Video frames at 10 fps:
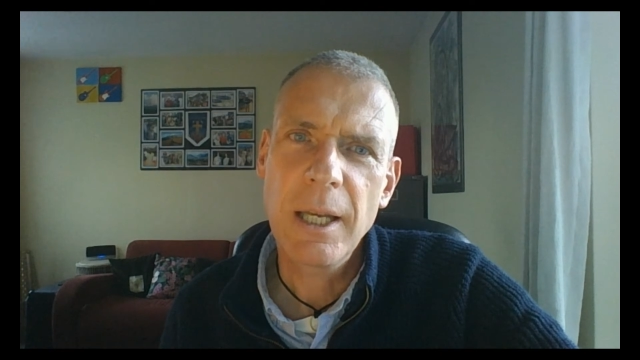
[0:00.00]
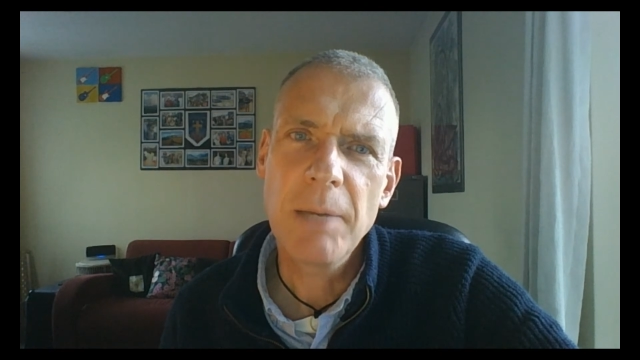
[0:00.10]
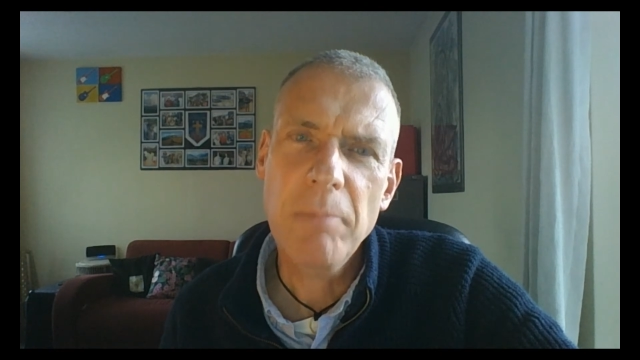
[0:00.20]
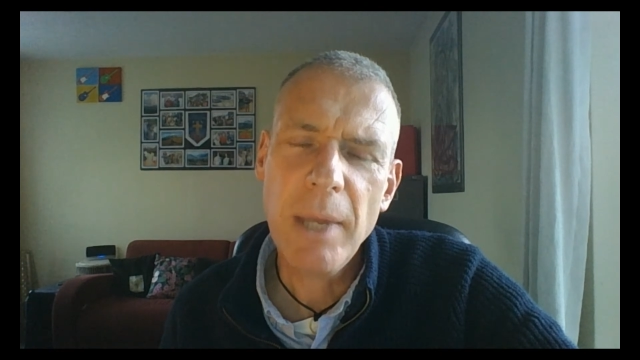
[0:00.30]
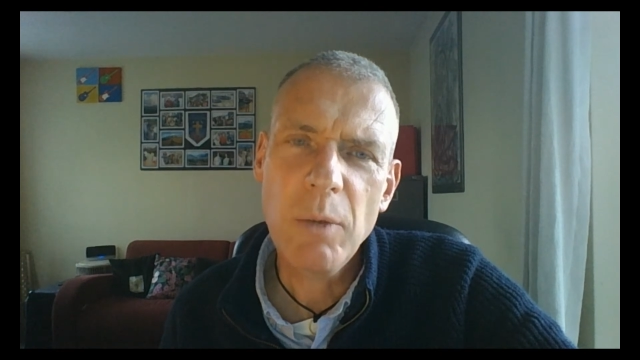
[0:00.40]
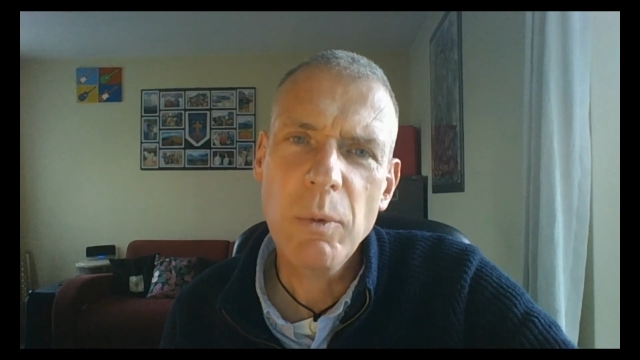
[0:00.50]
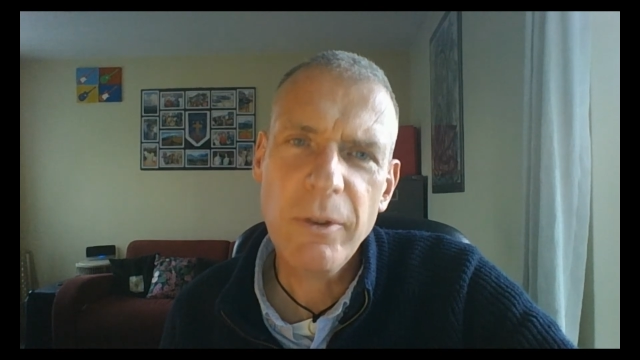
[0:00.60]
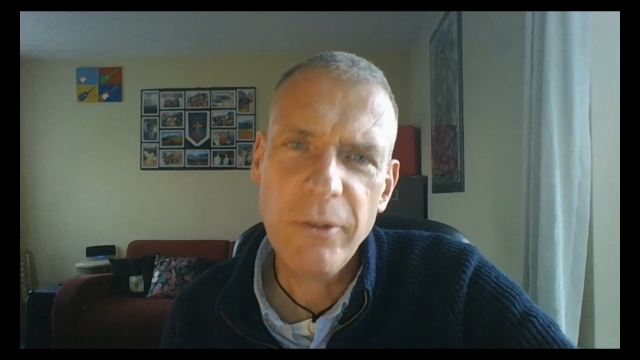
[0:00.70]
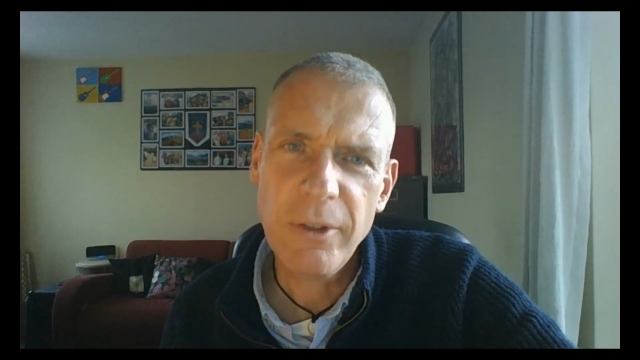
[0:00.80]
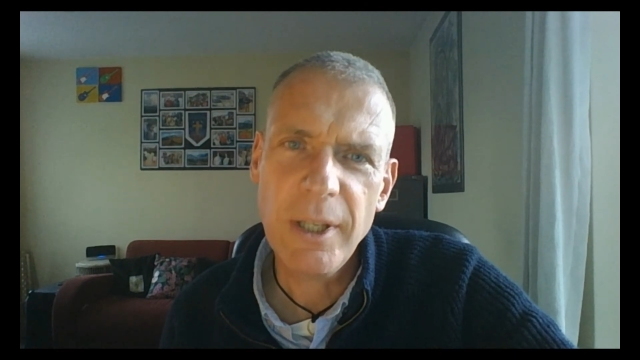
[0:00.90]
And may
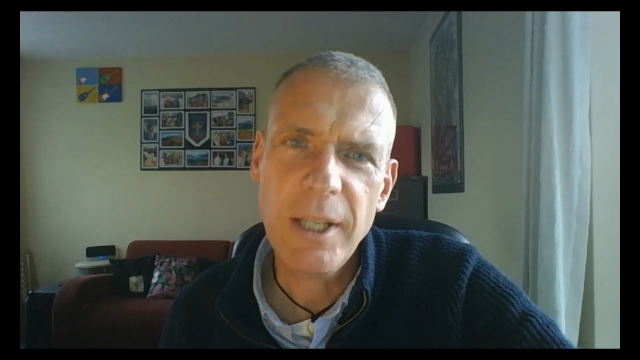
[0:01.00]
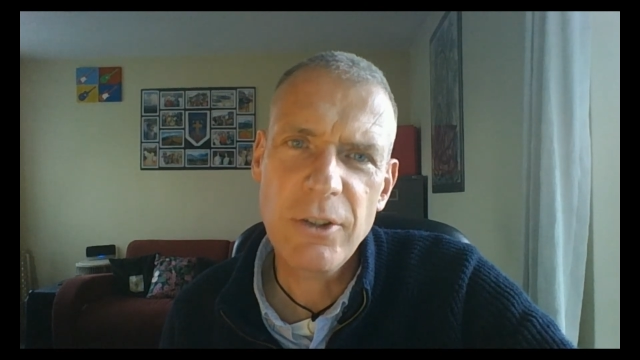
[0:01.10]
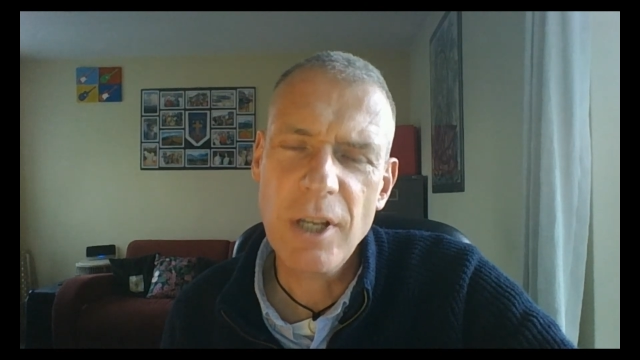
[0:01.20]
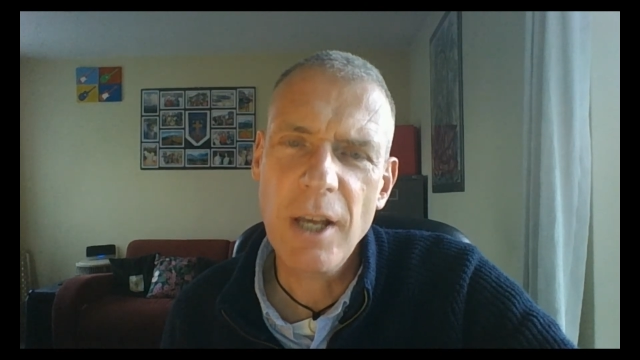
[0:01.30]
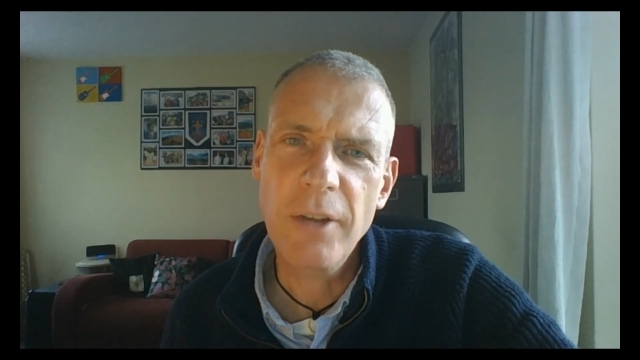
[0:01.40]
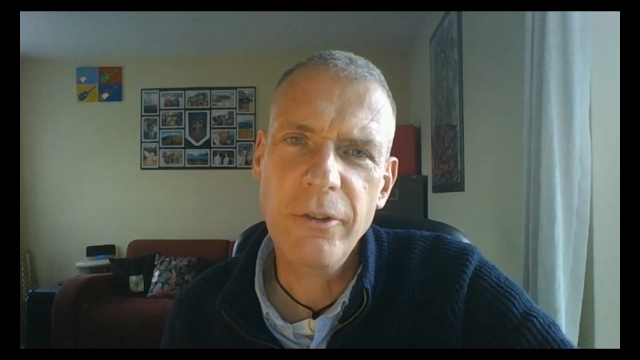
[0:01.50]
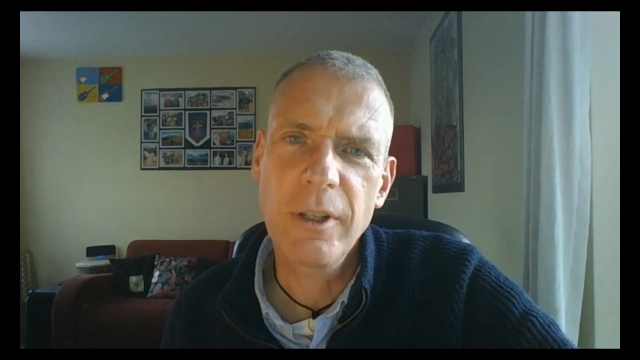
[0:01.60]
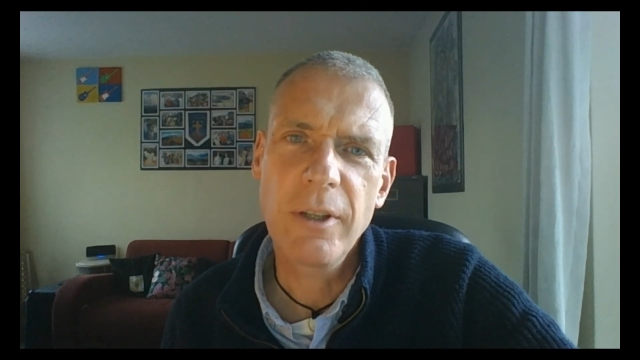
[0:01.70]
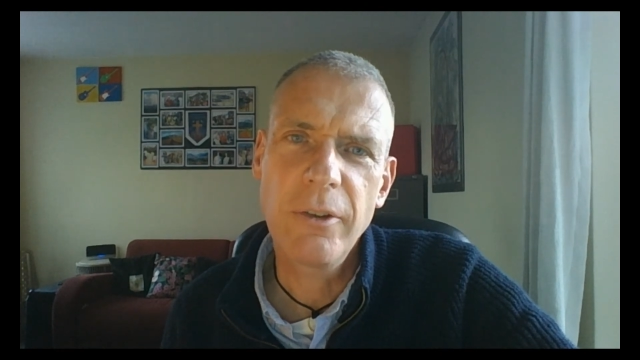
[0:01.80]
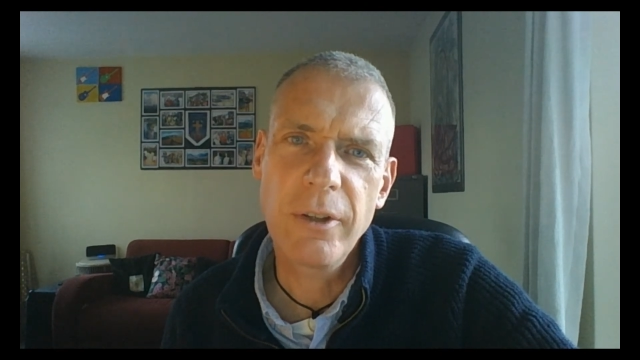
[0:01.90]
we see
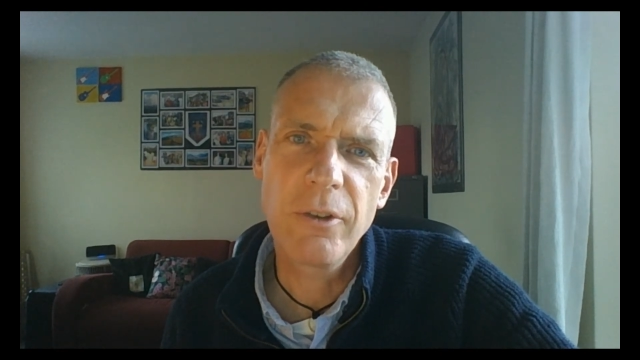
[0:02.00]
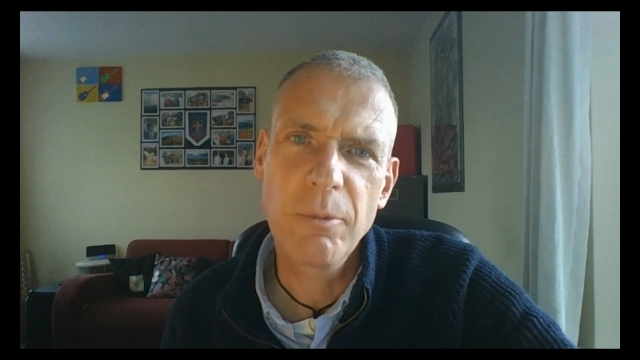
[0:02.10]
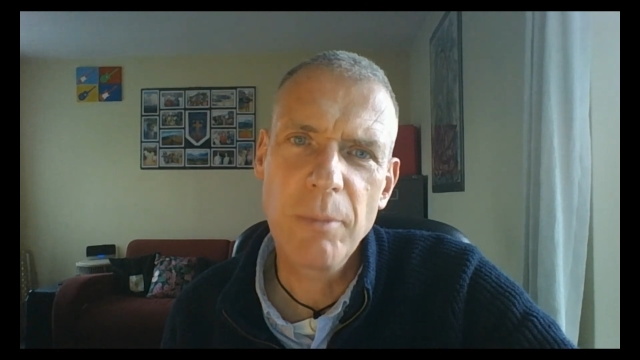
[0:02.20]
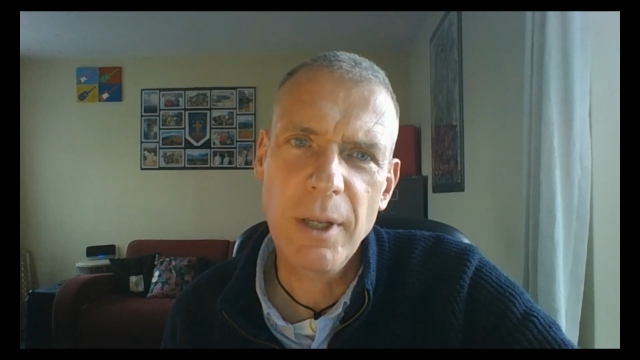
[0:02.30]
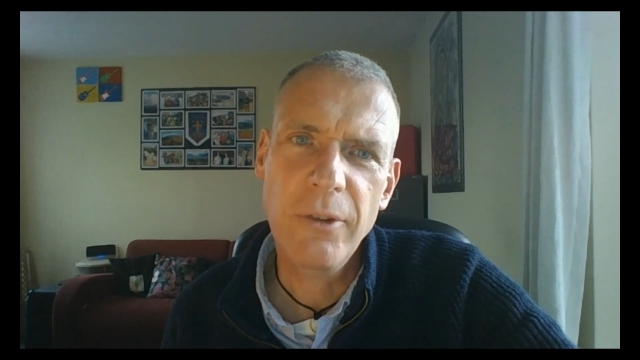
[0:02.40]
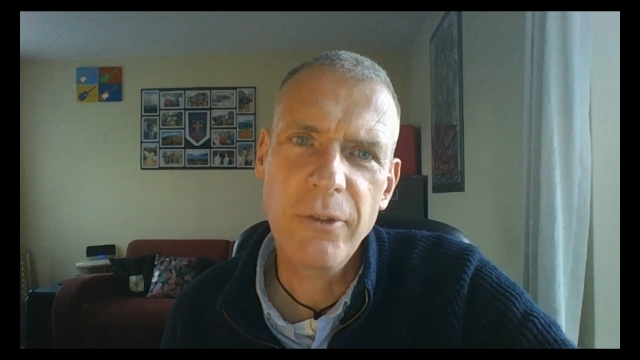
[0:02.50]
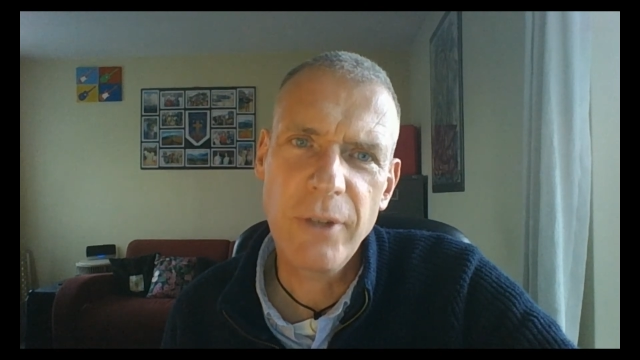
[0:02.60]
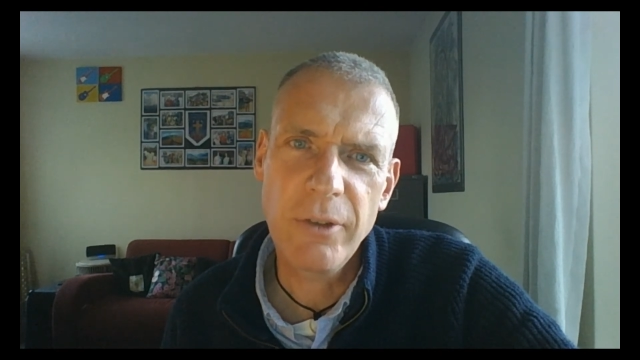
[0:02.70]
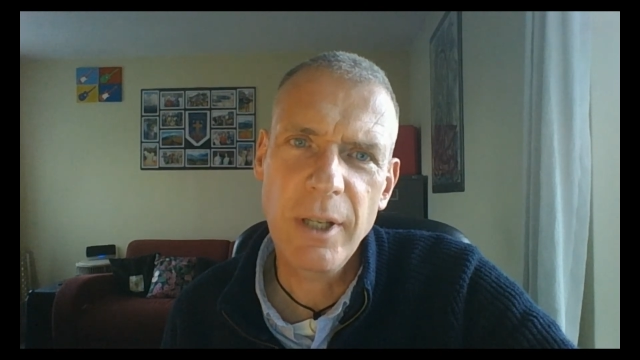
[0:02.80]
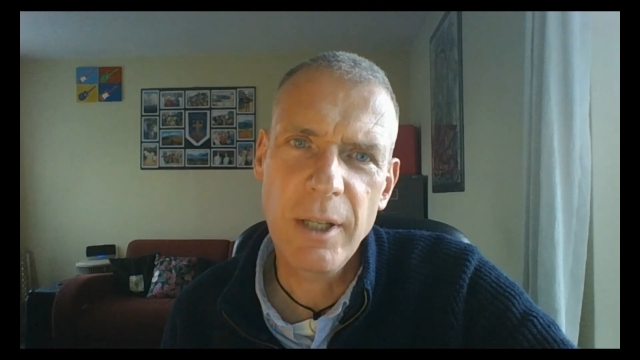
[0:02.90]
justice and
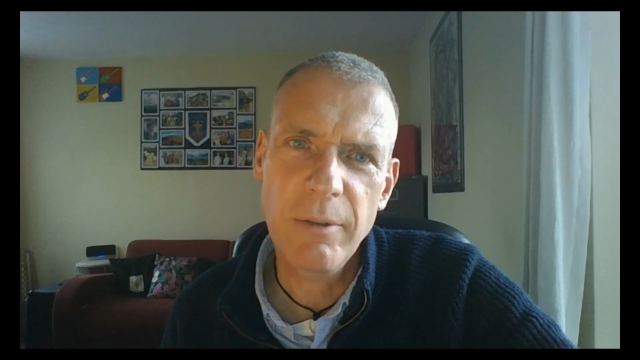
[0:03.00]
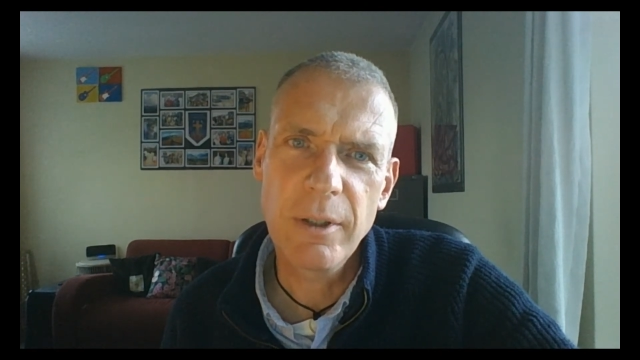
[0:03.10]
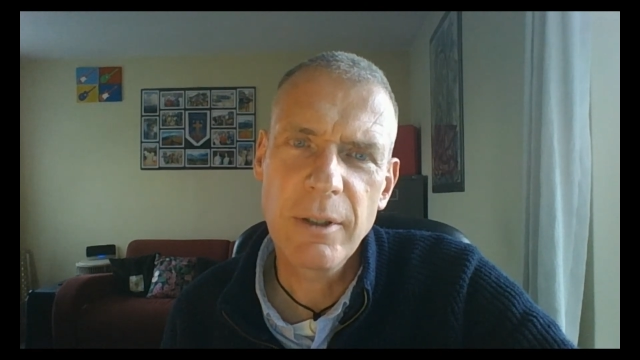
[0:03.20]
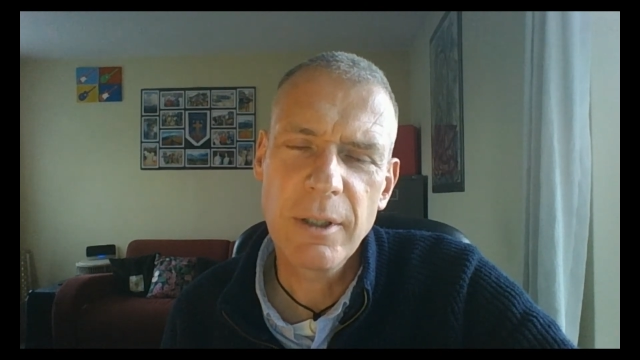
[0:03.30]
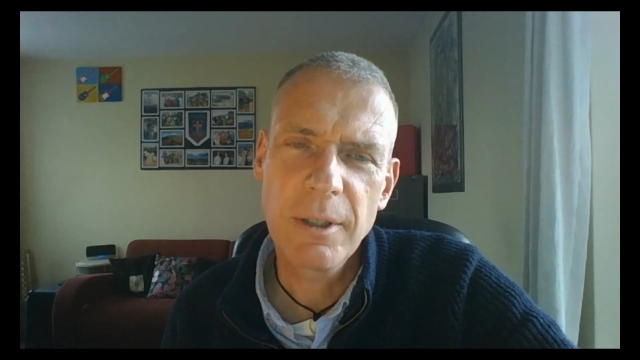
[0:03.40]
mercy delivered.